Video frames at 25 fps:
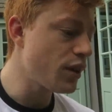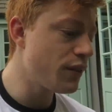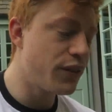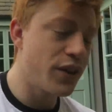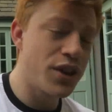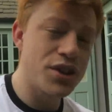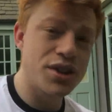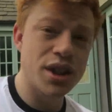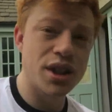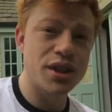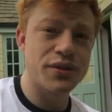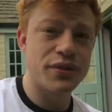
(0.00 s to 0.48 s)

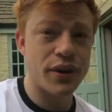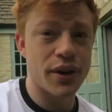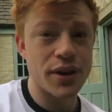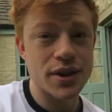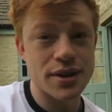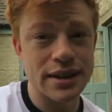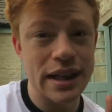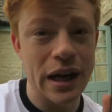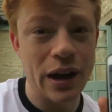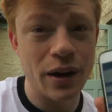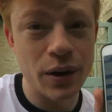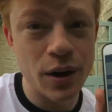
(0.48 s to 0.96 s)
first things
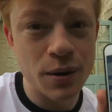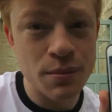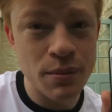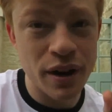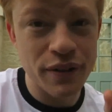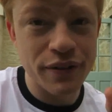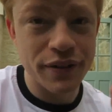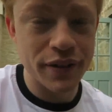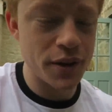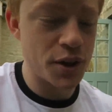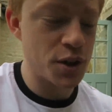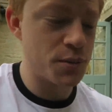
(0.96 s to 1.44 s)
first, download
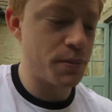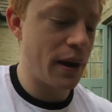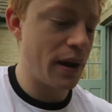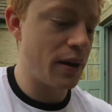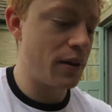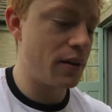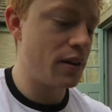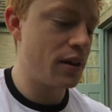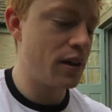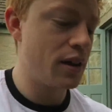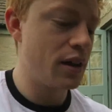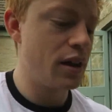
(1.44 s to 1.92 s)

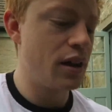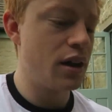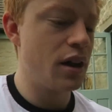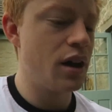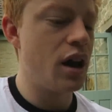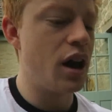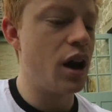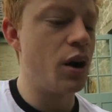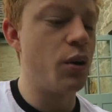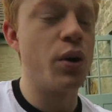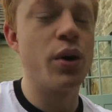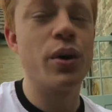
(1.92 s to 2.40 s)
MyFitnessPal,
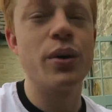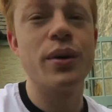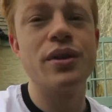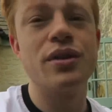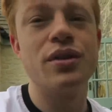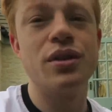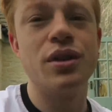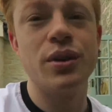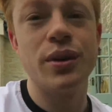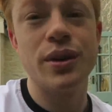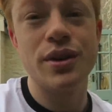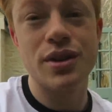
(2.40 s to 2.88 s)
and all you want
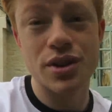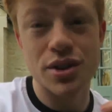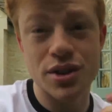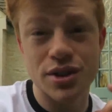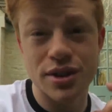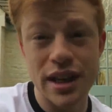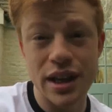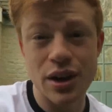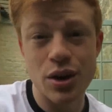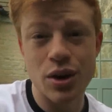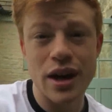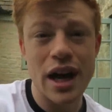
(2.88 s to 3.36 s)
to do is
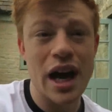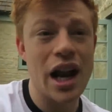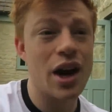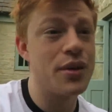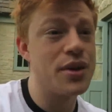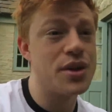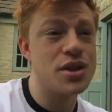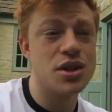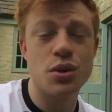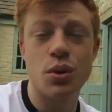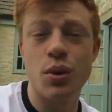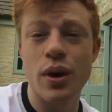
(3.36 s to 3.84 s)
set your
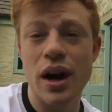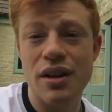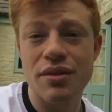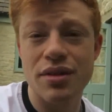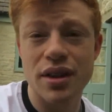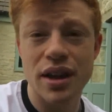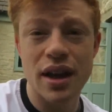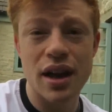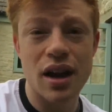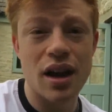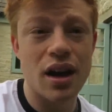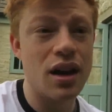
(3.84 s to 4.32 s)
calories to
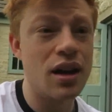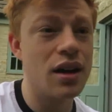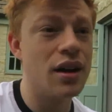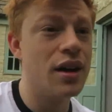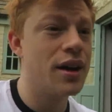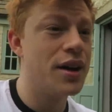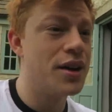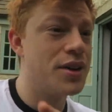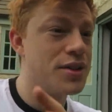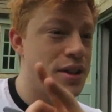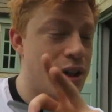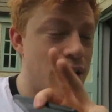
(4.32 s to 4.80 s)
whatever they are,
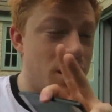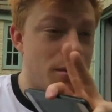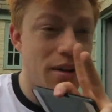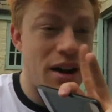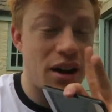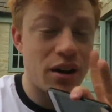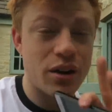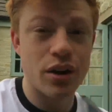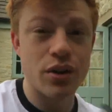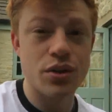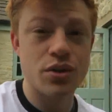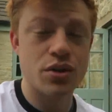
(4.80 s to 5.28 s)
set your
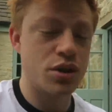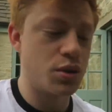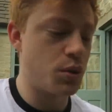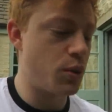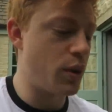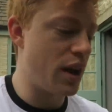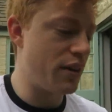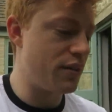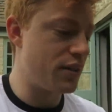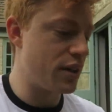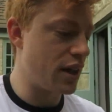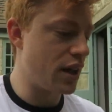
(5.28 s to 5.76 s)
macros to
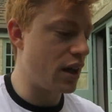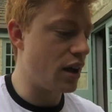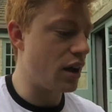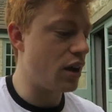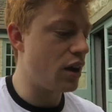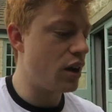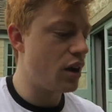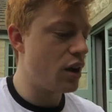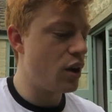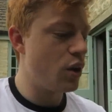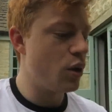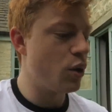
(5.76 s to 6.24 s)
whatever they
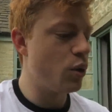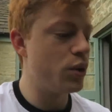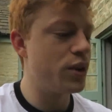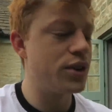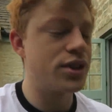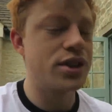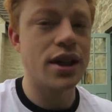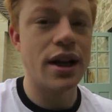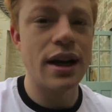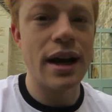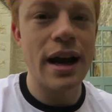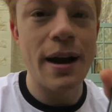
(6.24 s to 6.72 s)
are. All
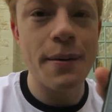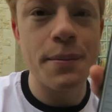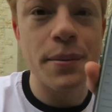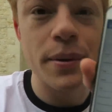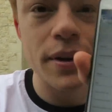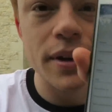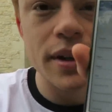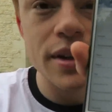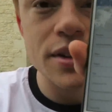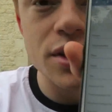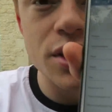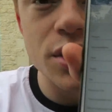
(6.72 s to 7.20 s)
that's going to
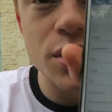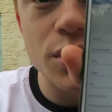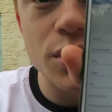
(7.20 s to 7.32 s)
happen is